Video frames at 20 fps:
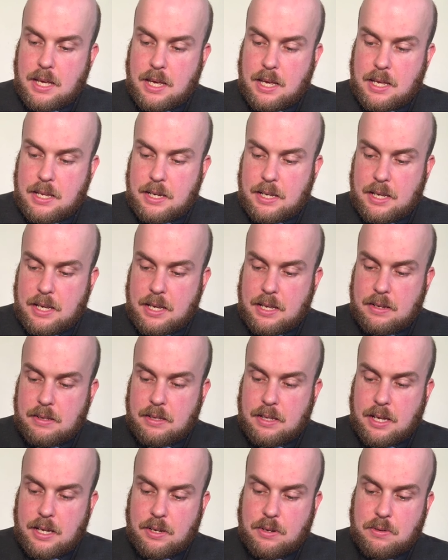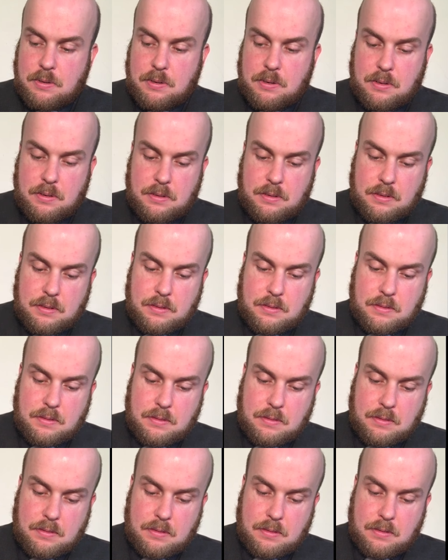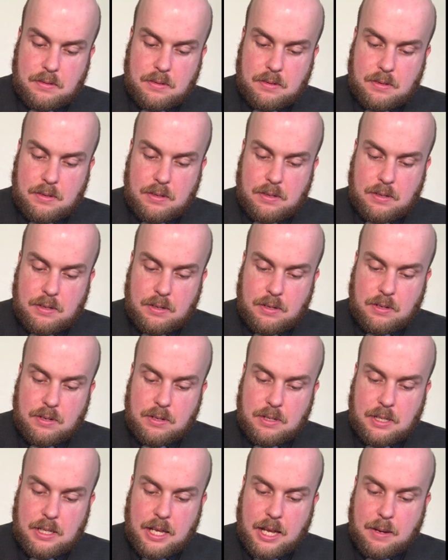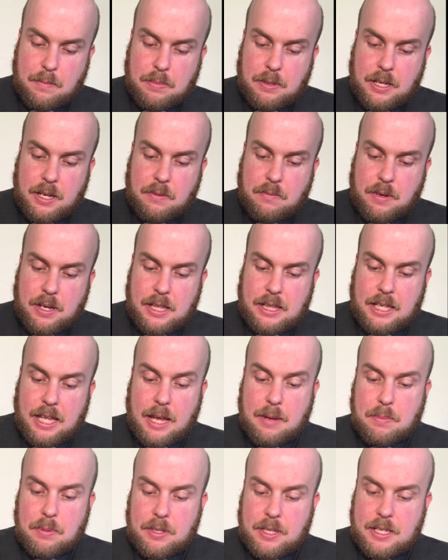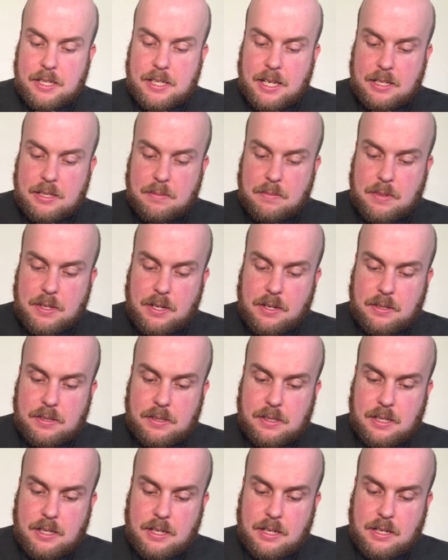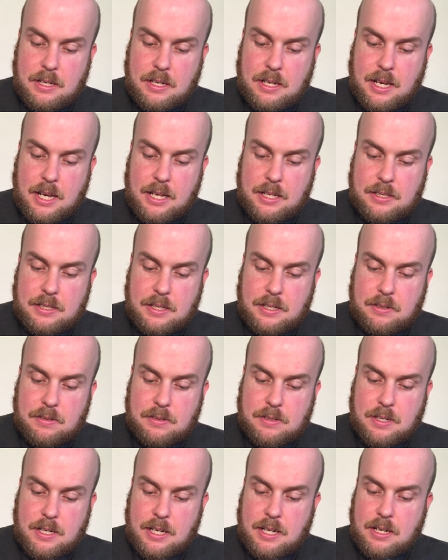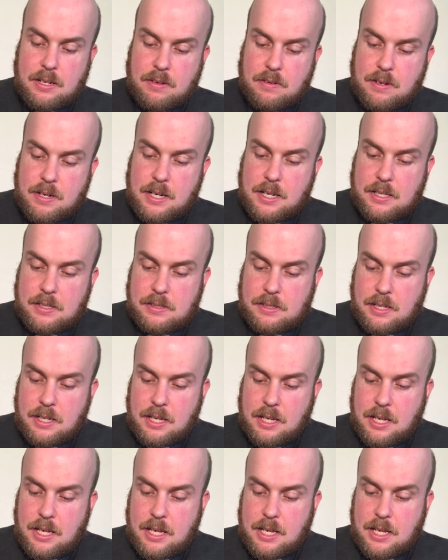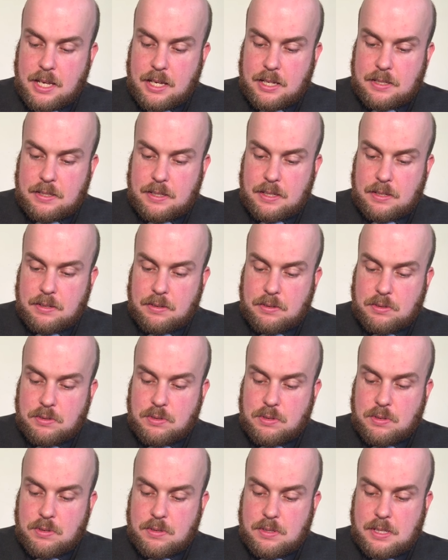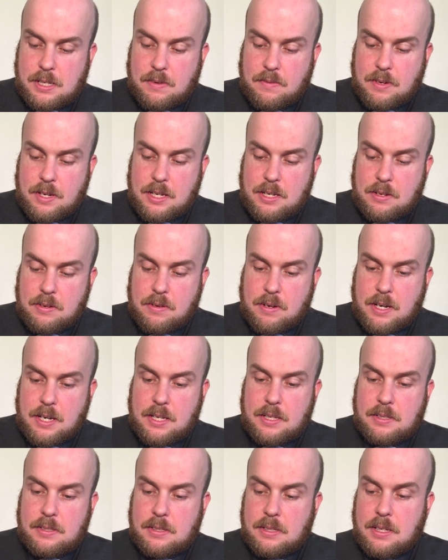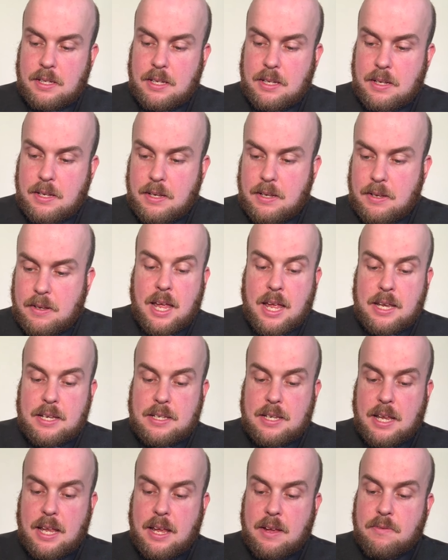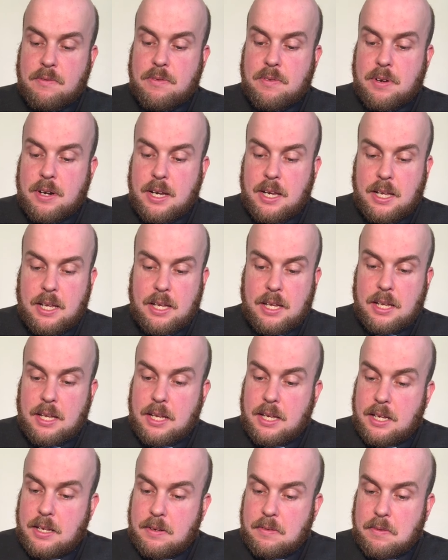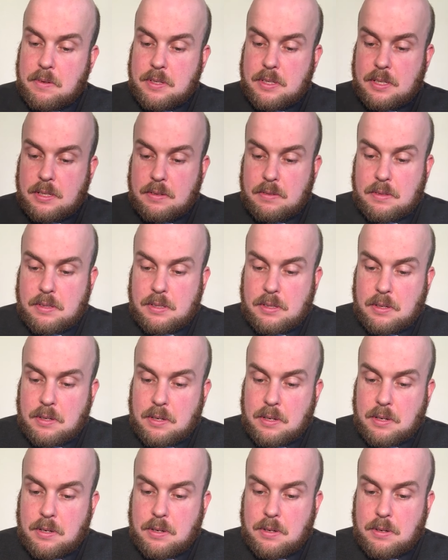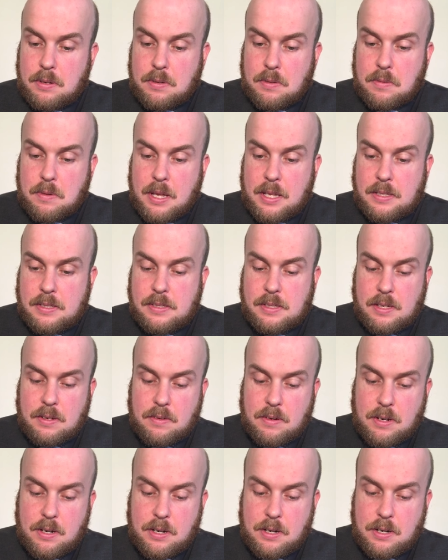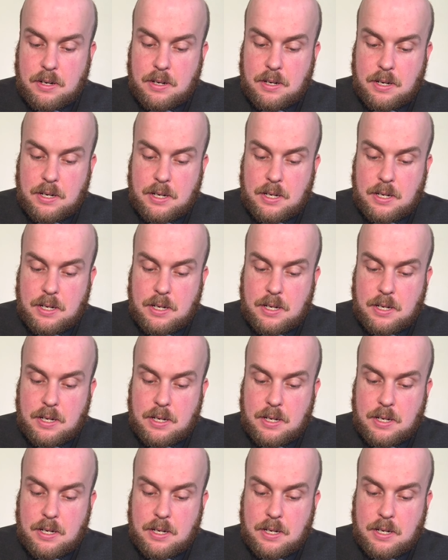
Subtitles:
And again, like all good labeling, we label these asymptotes, and x equals 90 degrees, x equals 270 degrees. At every, what's it, so at 0,